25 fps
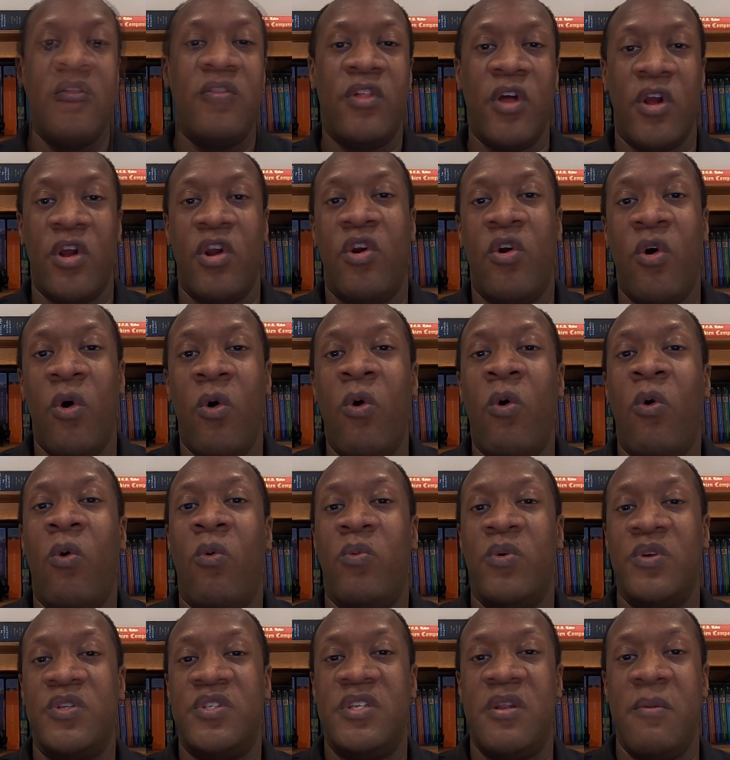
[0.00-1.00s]
The
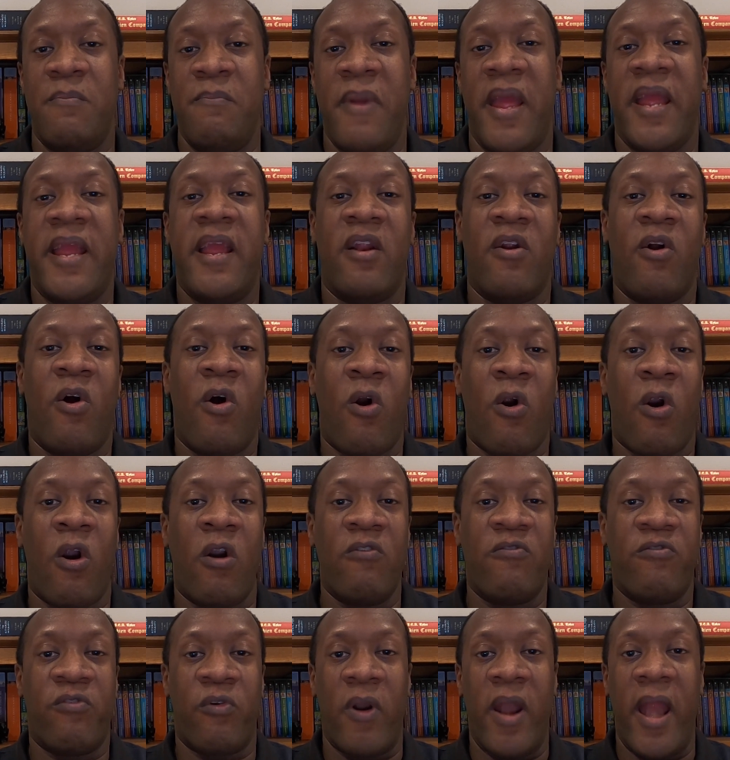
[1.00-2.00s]
goal was to make it
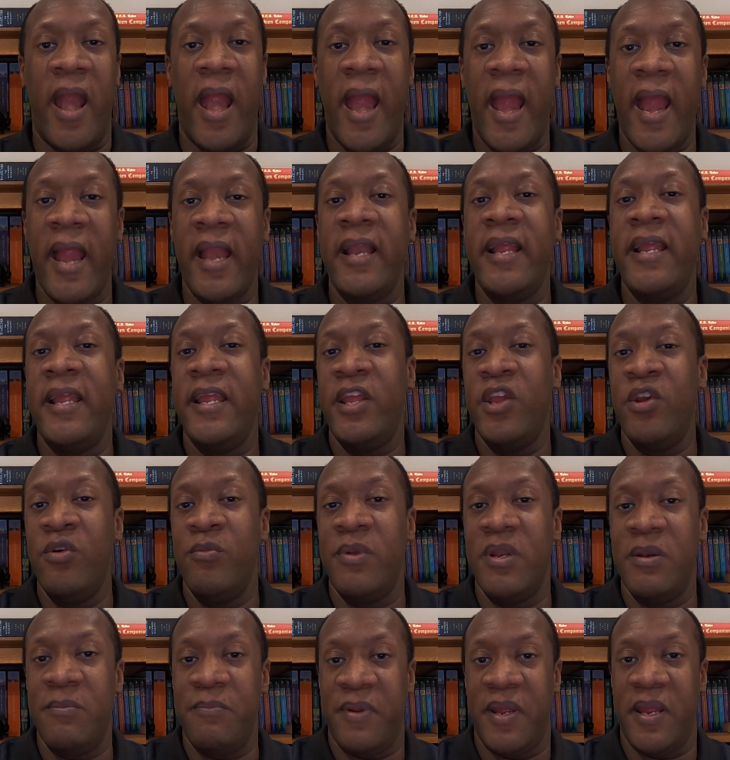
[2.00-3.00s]
hard for any
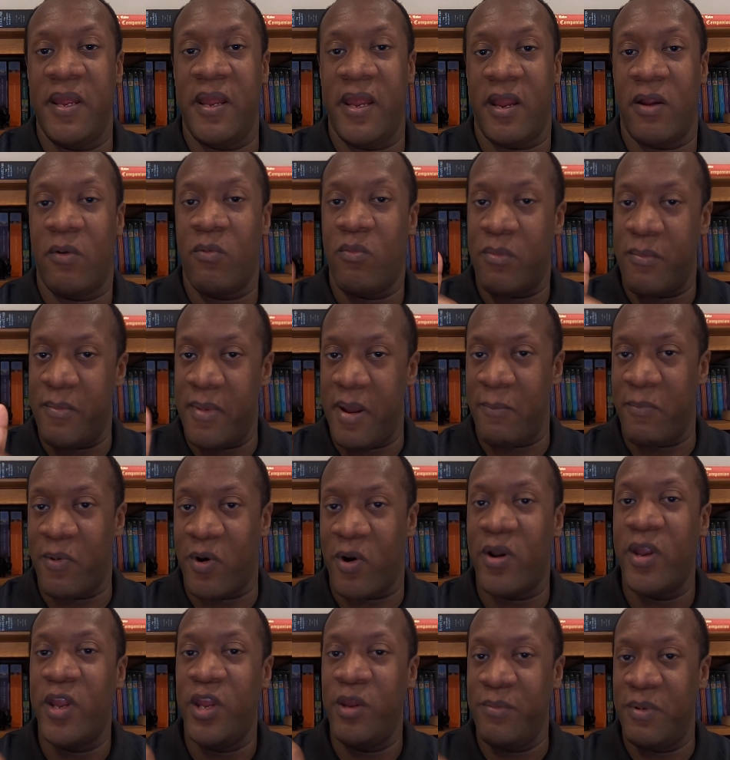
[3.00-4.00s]
human being,
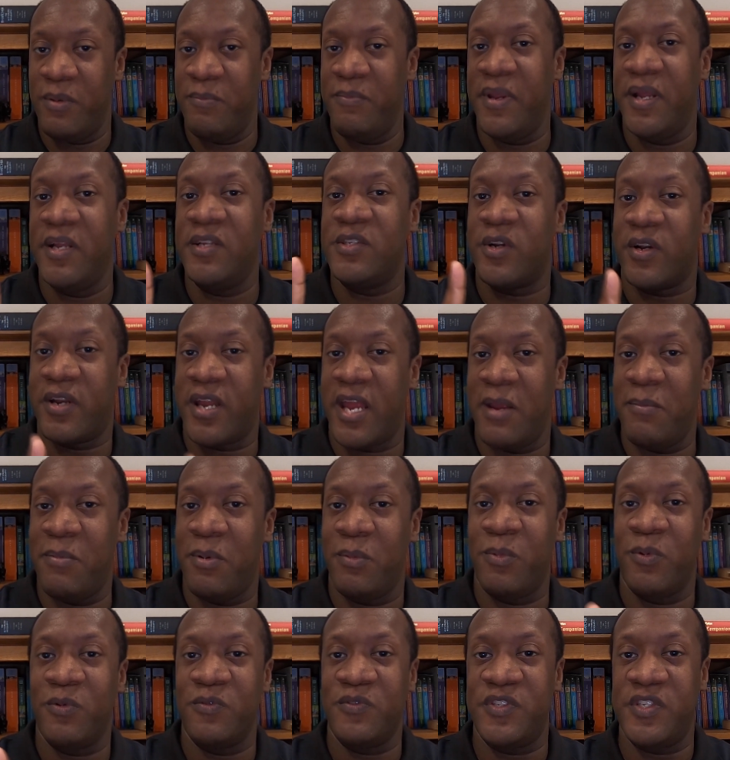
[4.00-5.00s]
remember, human beings are
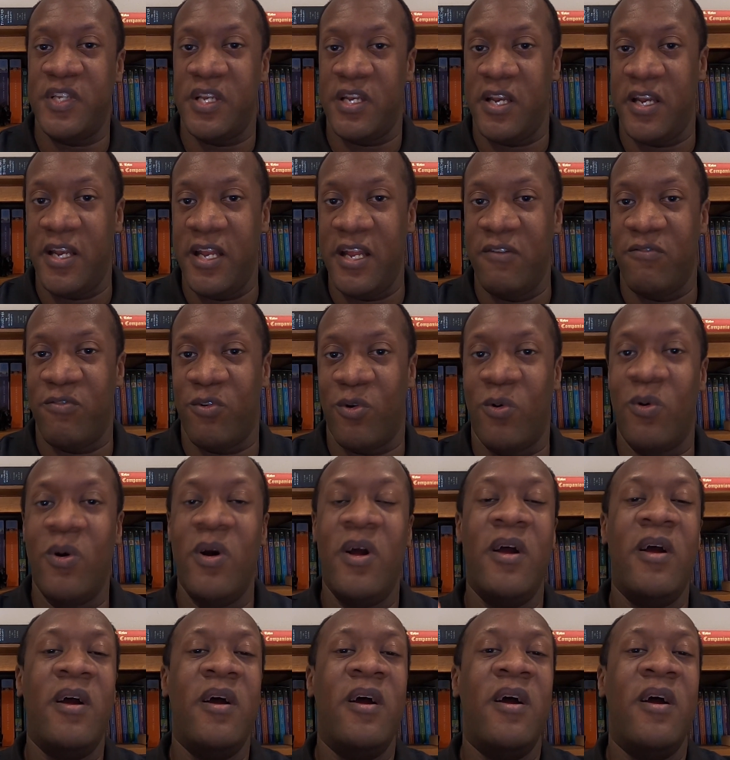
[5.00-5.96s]
capable of sin and evil,